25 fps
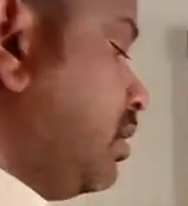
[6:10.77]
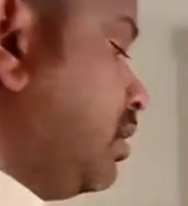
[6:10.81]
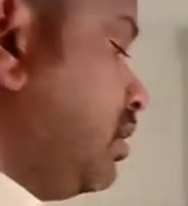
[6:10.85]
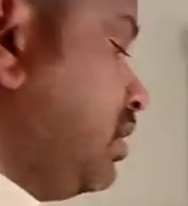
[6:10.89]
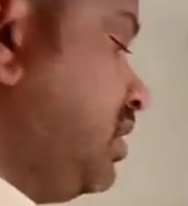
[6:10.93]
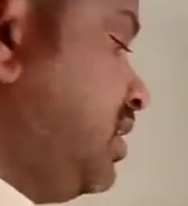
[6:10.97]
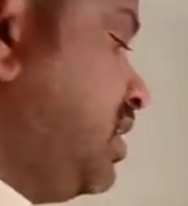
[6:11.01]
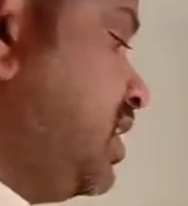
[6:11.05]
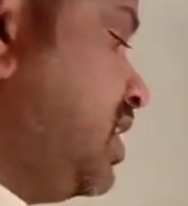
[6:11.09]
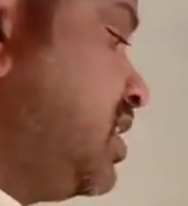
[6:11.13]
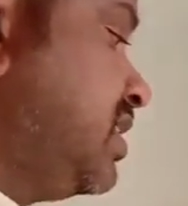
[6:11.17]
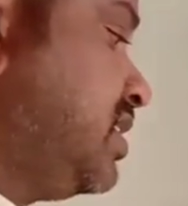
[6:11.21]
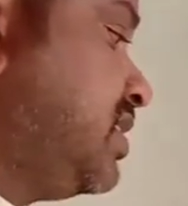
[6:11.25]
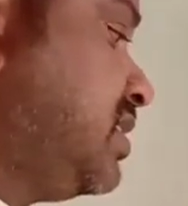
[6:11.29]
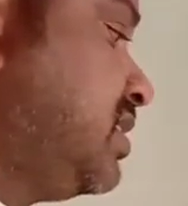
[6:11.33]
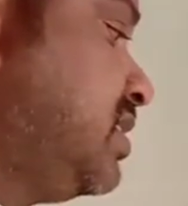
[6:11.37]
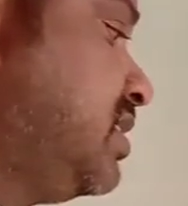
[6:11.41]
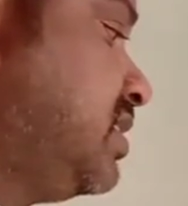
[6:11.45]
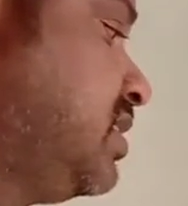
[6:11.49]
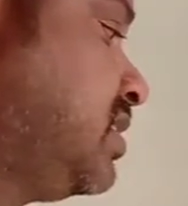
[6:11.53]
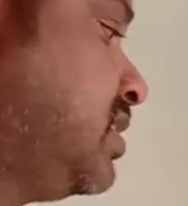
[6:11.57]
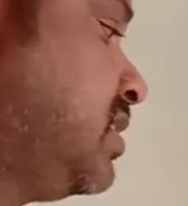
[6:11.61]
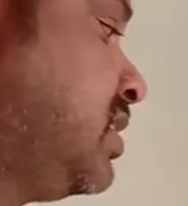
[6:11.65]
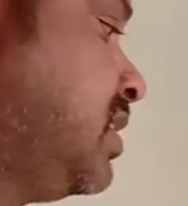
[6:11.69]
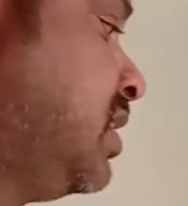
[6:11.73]

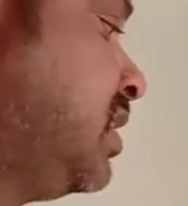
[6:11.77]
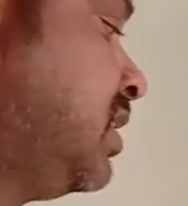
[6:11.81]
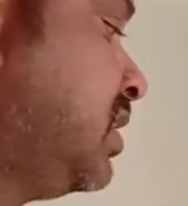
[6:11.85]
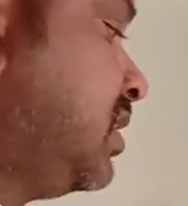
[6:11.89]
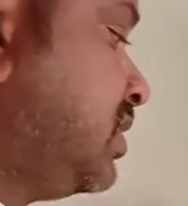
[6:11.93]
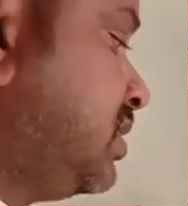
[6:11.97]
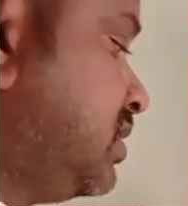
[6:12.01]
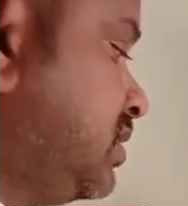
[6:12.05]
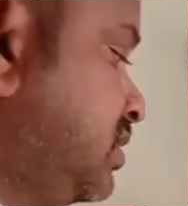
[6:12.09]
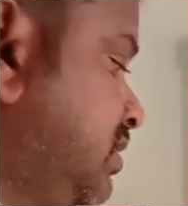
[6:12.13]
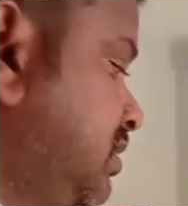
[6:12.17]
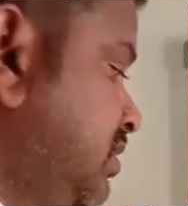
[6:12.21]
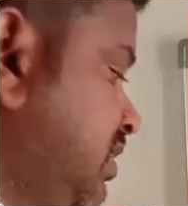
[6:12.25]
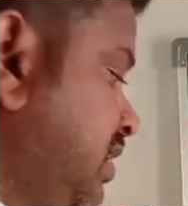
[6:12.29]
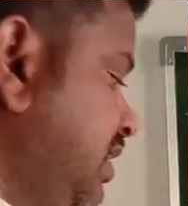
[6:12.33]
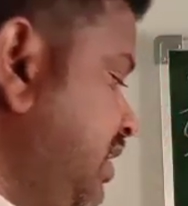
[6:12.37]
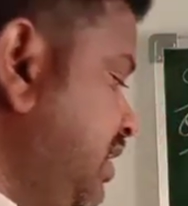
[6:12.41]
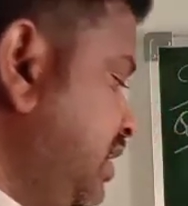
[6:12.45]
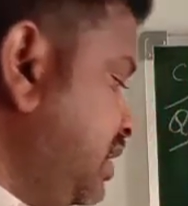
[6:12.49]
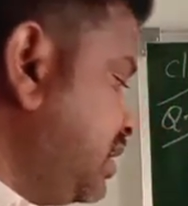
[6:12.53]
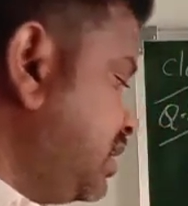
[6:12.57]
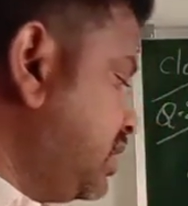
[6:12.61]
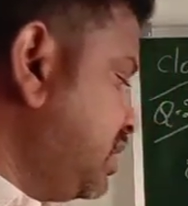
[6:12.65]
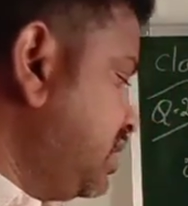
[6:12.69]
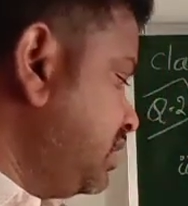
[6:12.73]
Yes,
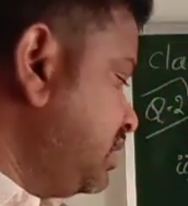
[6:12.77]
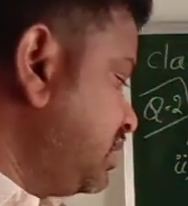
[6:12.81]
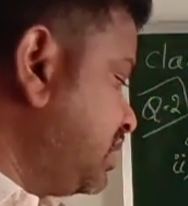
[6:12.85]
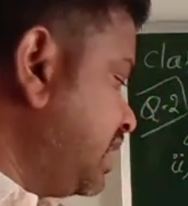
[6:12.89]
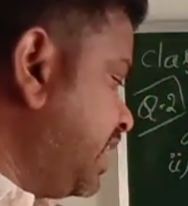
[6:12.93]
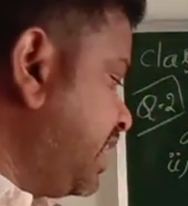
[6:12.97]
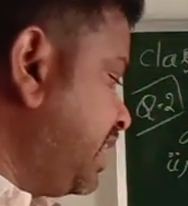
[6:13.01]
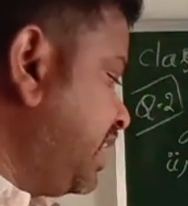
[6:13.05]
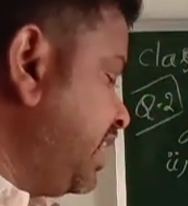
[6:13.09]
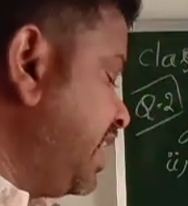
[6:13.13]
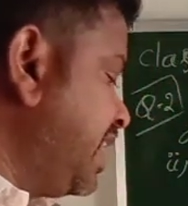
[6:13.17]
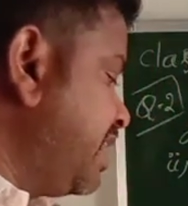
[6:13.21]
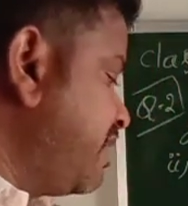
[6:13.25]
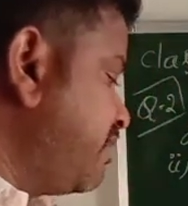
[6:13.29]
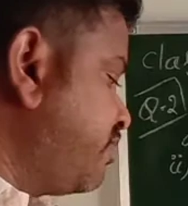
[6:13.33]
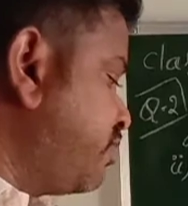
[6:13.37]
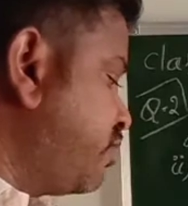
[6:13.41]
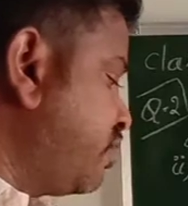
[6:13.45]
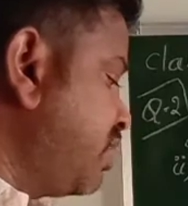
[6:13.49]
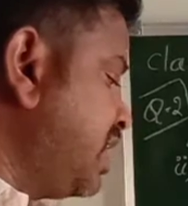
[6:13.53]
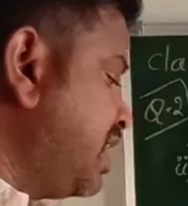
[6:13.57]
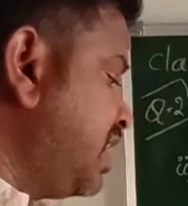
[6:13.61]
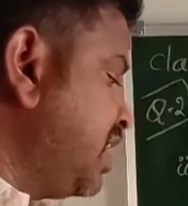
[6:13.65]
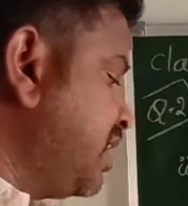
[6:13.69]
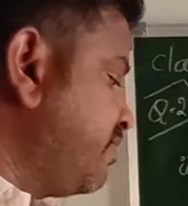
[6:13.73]
here 30 and
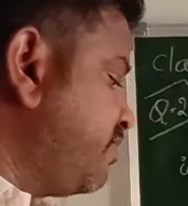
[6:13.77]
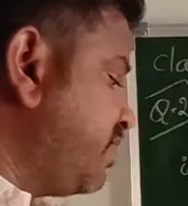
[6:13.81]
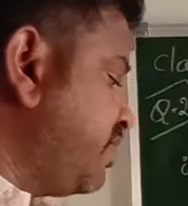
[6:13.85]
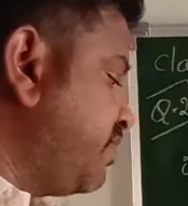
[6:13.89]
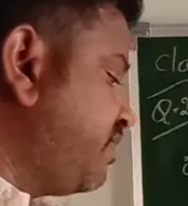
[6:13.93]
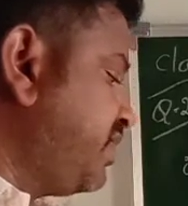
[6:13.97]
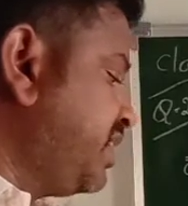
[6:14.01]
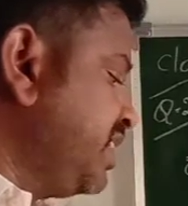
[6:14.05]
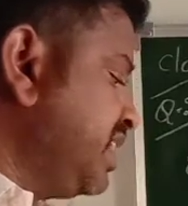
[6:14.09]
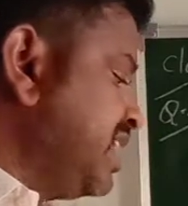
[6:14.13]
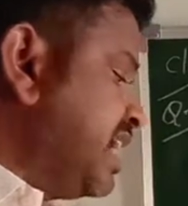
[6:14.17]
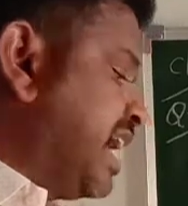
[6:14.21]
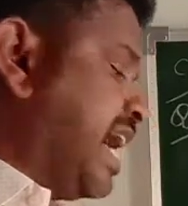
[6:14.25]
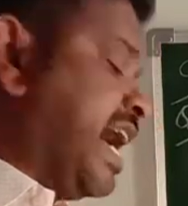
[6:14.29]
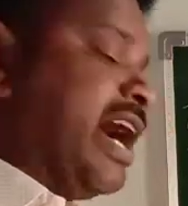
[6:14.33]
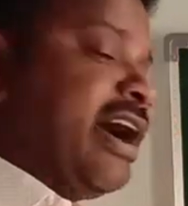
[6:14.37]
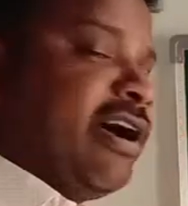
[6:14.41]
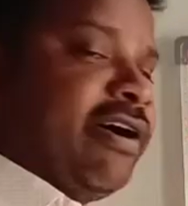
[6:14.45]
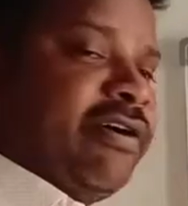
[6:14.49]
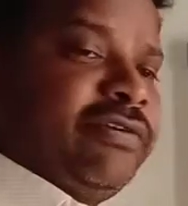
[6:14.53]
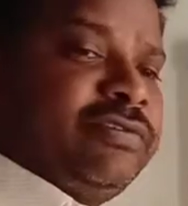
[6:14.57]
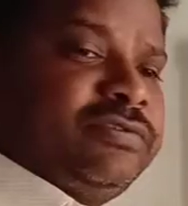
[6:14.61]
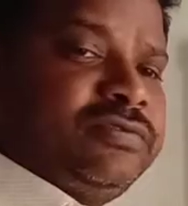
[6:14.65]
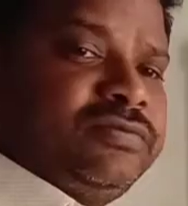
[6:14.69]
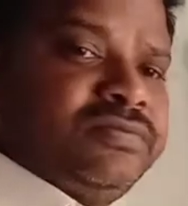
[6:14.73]
415
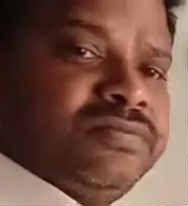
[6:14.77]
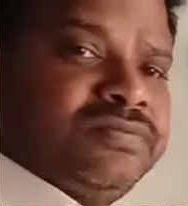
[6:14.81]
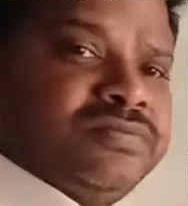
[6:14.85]
have